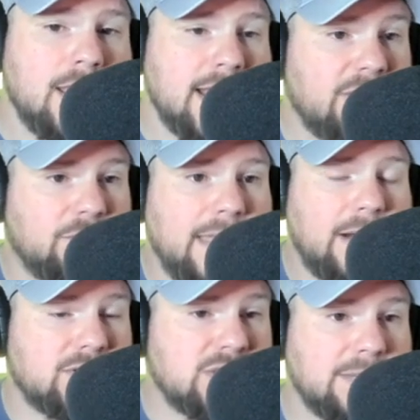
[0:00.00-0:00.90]
Now, from
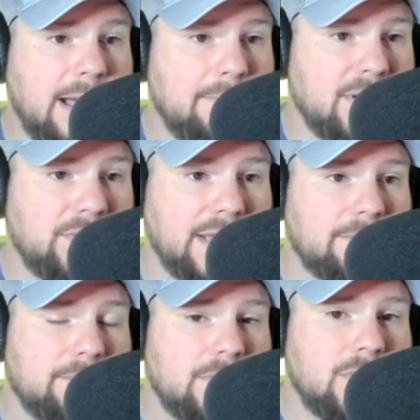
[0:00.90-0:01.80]
there, it's just about building.
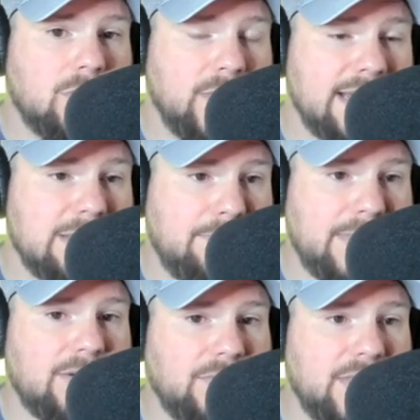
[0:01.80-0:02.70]
We need to
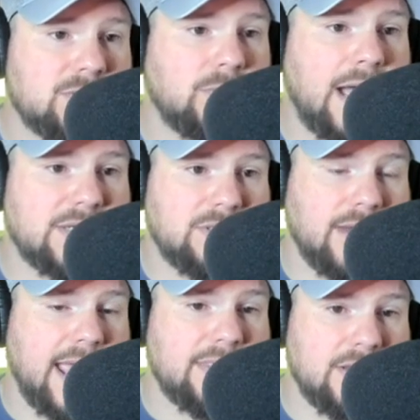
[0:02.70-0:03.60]
build this roster,
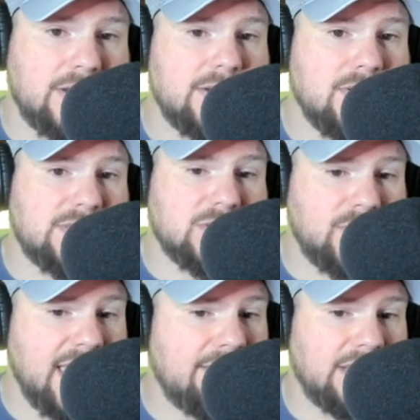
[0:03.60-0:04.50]
and the good news is
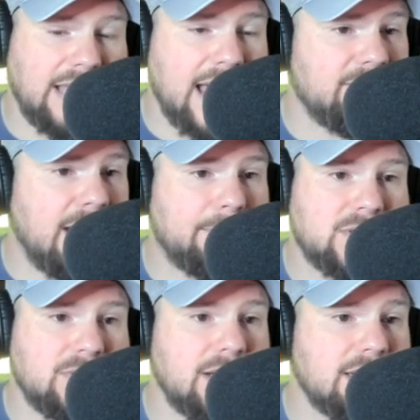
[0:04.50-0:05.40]
we have a lot of
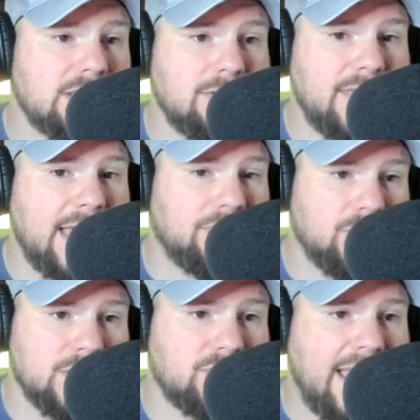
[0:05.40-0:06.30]
opportunities to do that
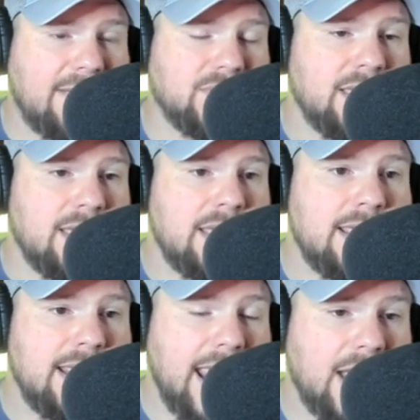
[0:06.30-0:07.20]
through the draft
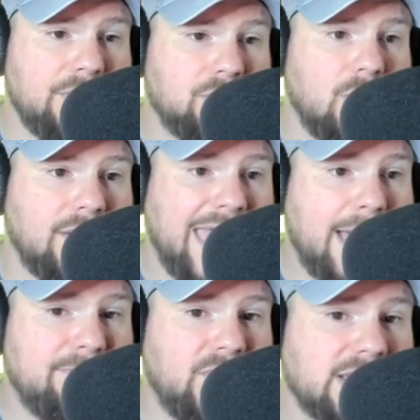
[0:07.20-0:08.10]
and through our
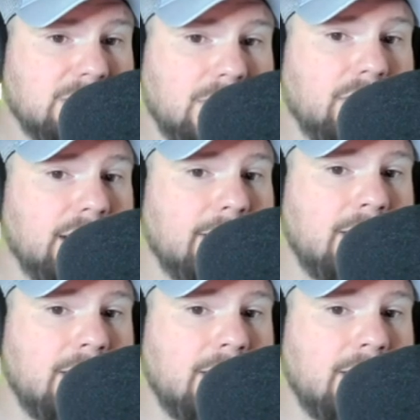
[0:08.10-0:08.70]
cap flexibility.